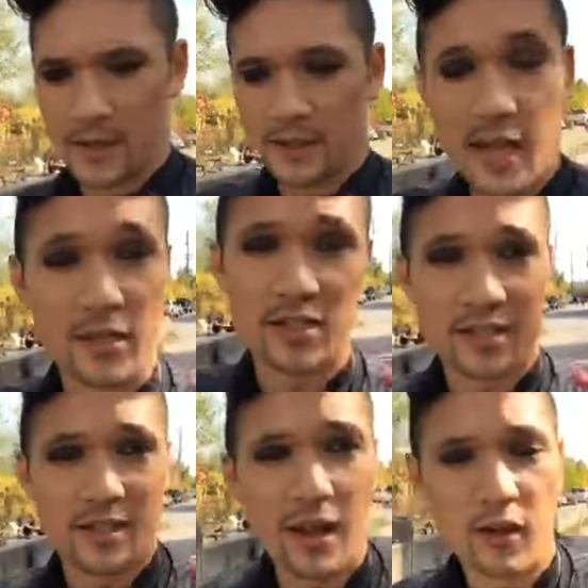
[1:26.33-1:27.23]
Yes,
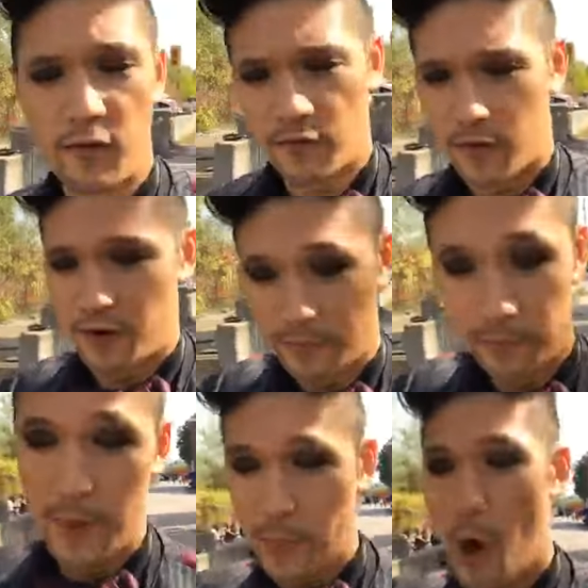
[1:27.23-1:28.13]
thank you for
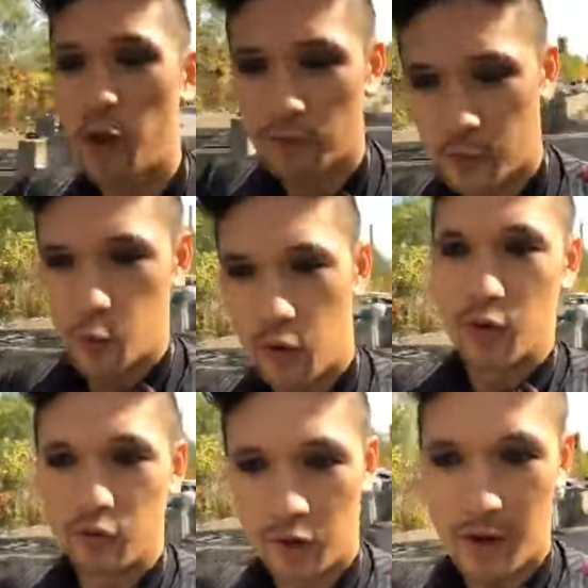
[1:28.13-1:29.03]
people all over the
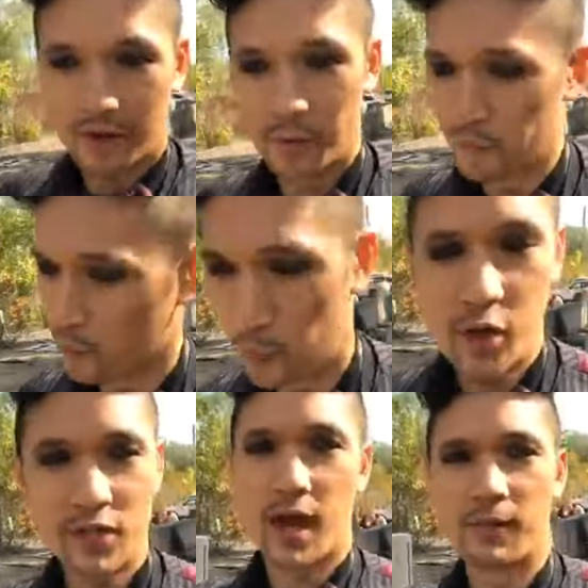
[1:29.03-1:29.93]
world who are on
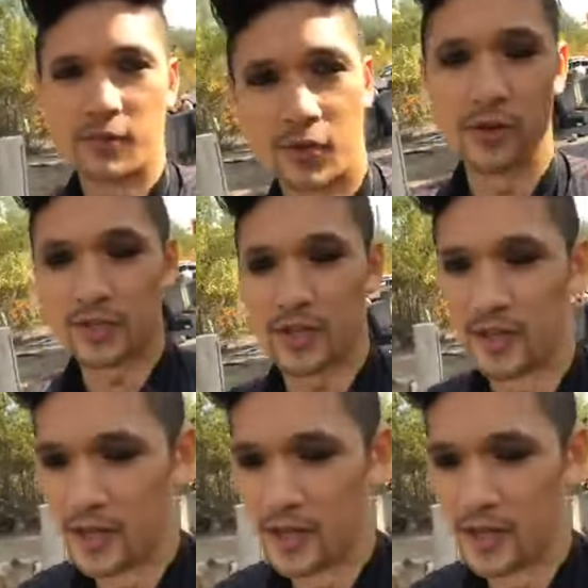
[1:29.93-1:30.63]
weird time zones.